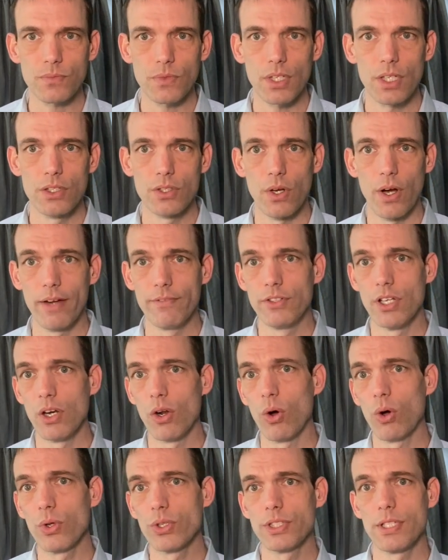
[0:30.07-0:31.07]
So I've done a
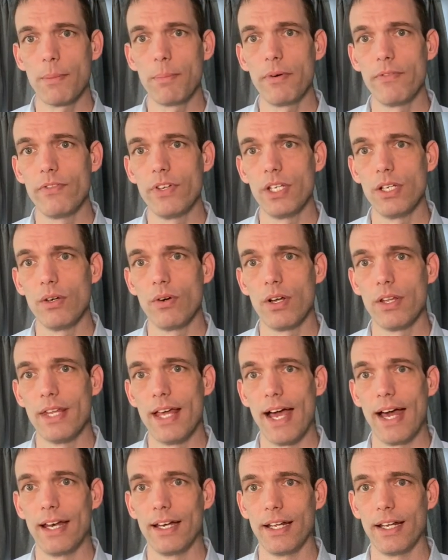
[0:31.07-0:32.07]
whole separate video on
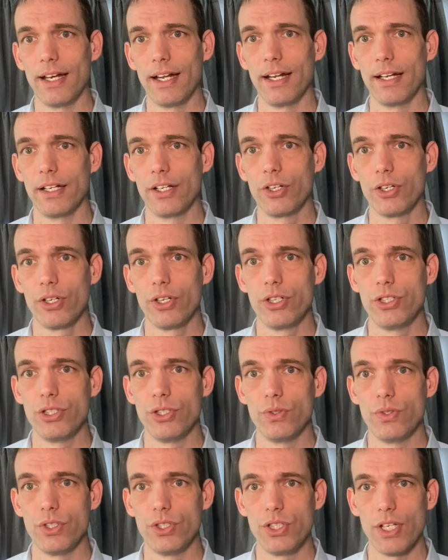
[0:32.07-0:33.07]
that, and I'd encourage
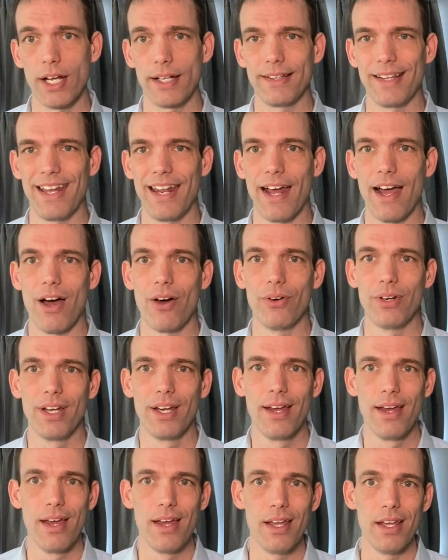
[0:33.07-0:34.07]
you to check that out
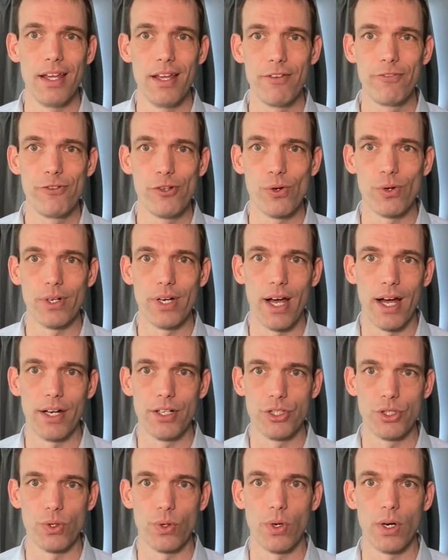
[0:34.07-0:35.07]
if you're not
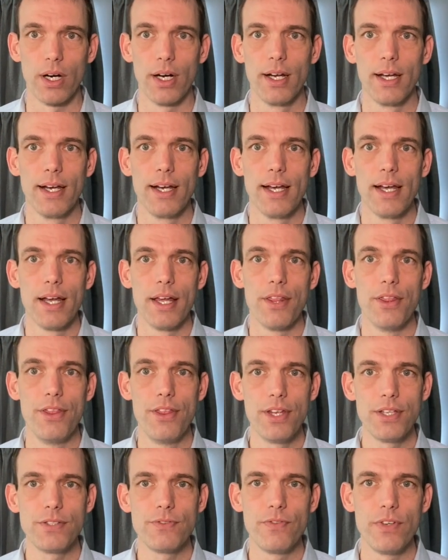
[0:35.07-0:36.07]
sure.
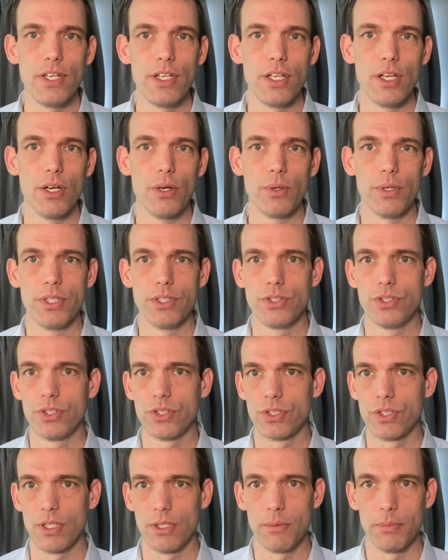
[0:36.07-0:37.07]
This video is
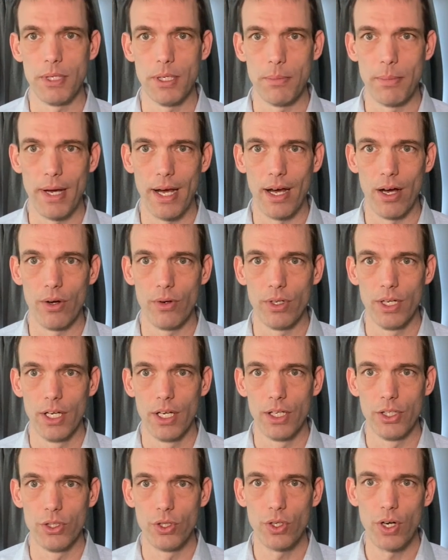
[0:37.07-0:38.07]
just going to be about
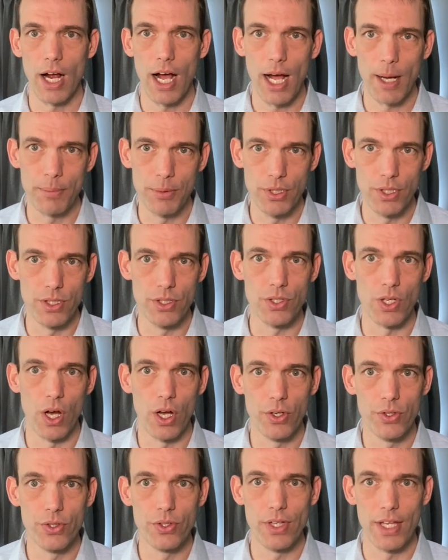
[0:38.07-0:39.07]
your options
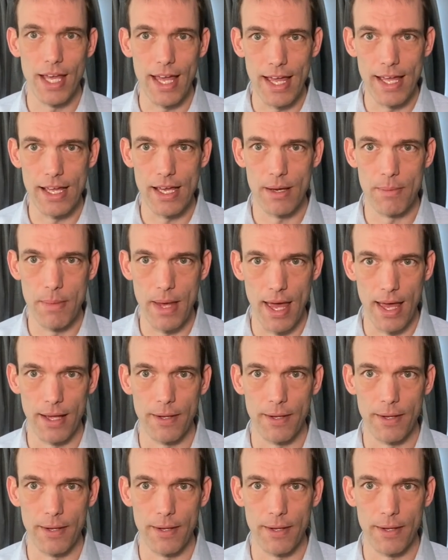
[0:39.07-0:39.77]
under the AMA.